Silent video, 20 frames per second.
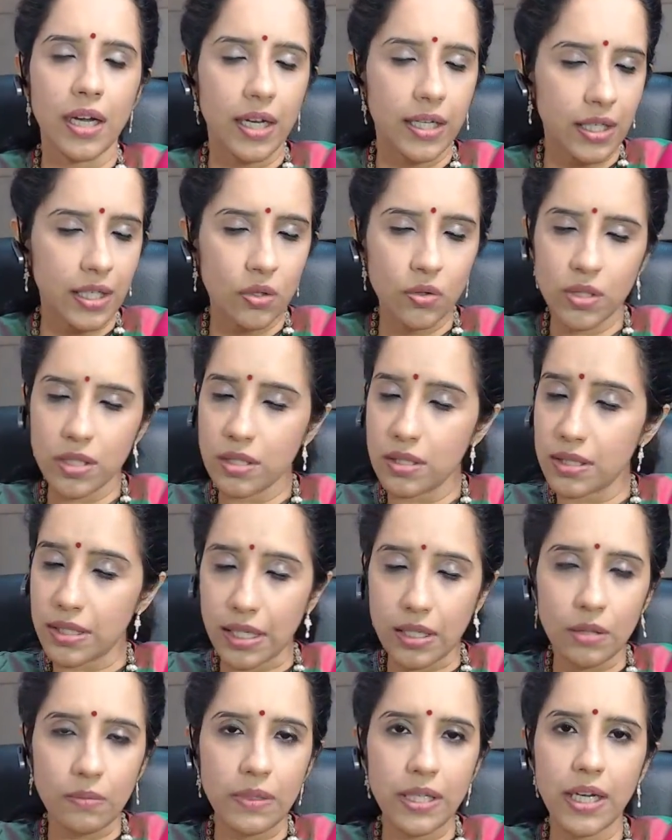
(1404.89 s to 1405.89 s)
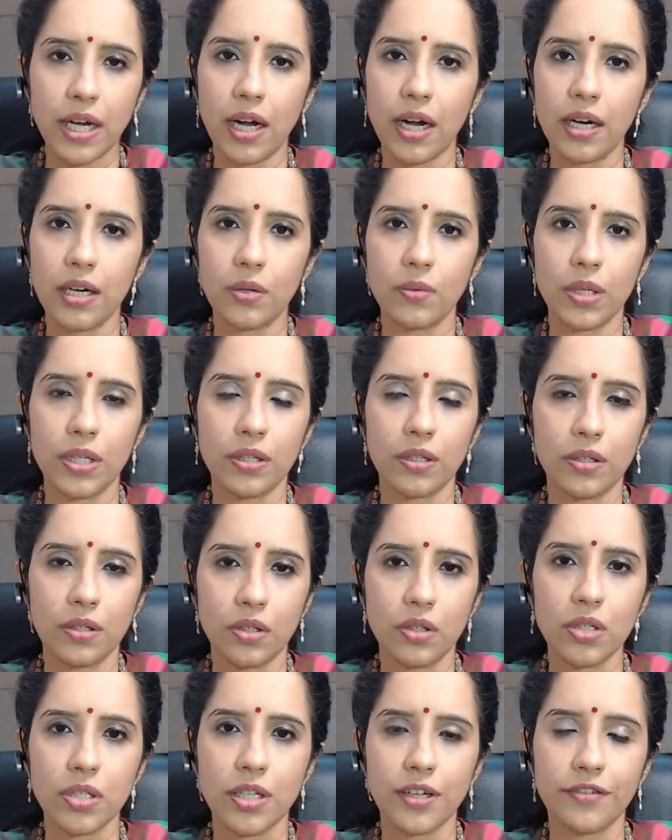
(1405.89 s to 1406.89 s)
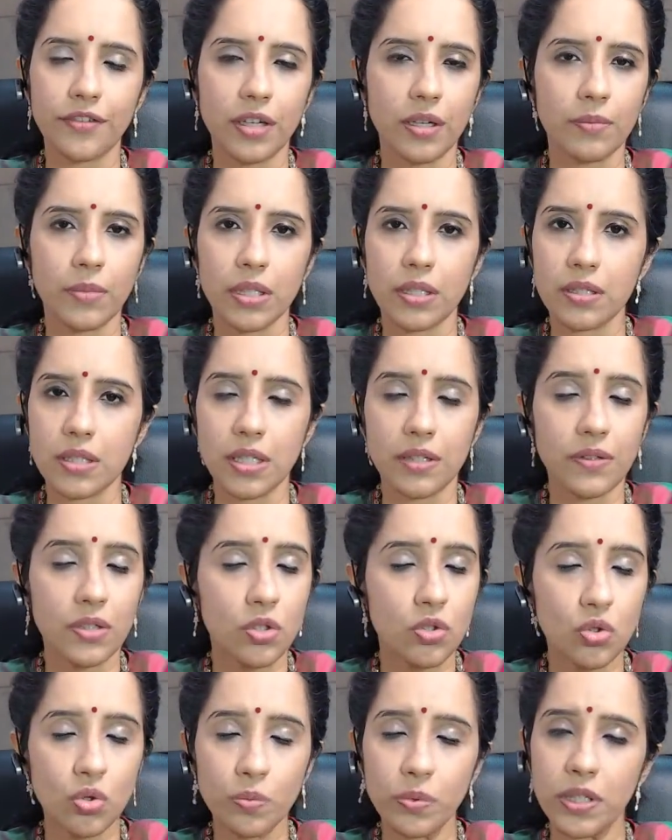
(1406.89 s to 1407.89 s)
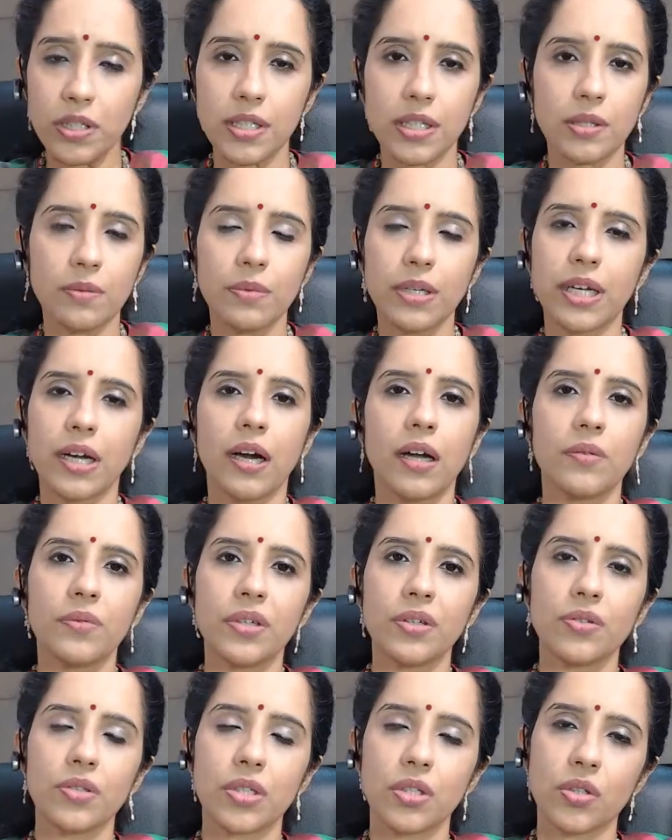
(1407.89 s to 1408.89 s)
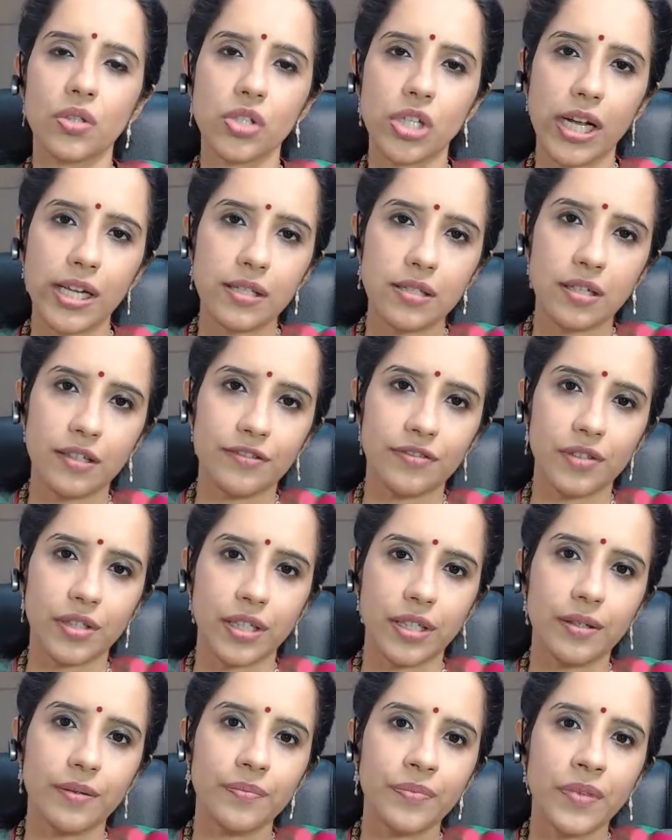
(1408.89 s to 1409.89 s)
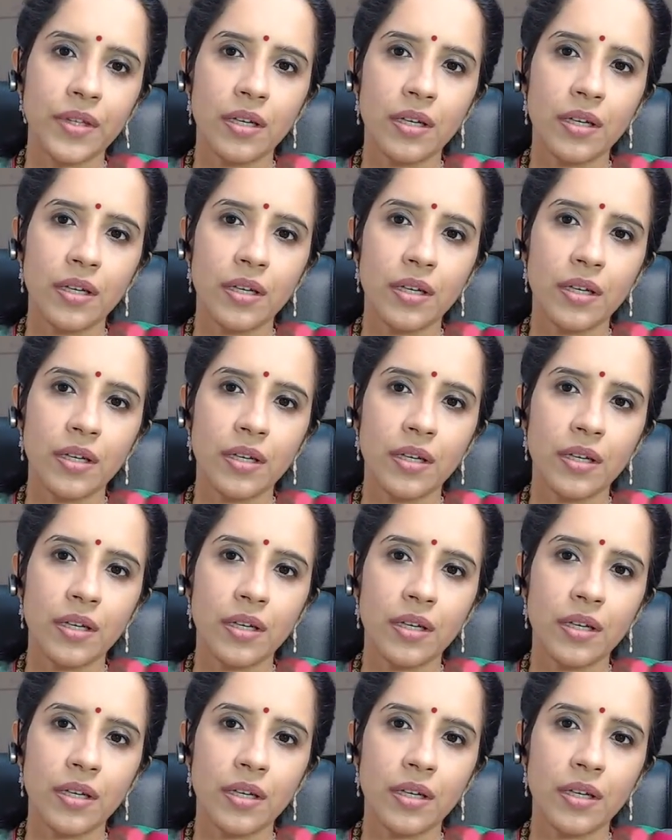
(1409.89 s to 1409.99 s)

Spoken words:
and I know it's terribly hard when you're suffering, but it's even super terribly hard when you see your child suffering.